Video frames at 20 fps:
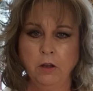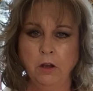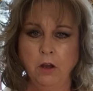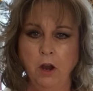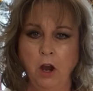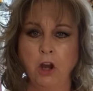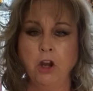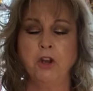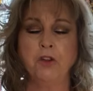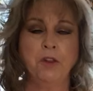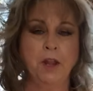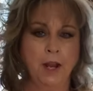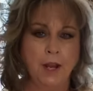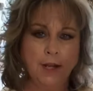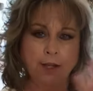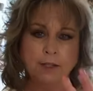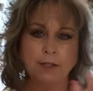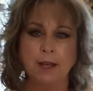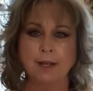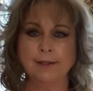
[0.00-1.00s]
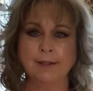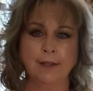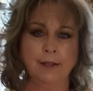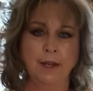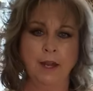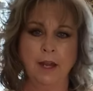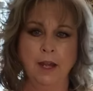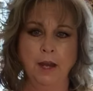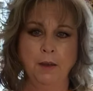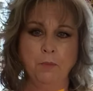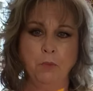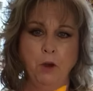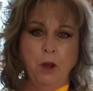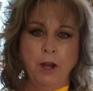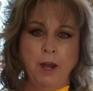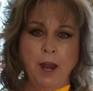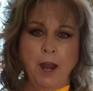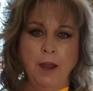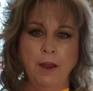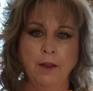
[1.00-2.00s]
Or you think it doesn't need it,
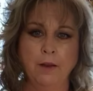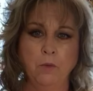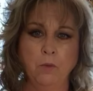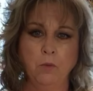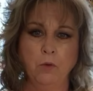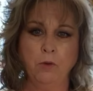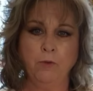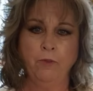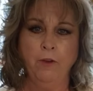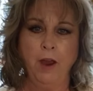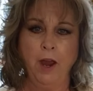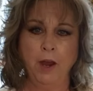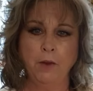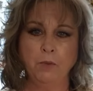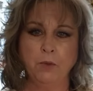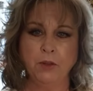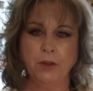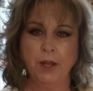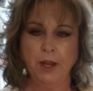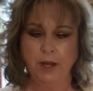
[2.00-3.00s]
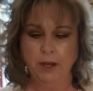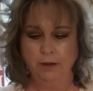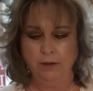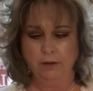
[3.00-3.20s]
Brenda? We're fine with it?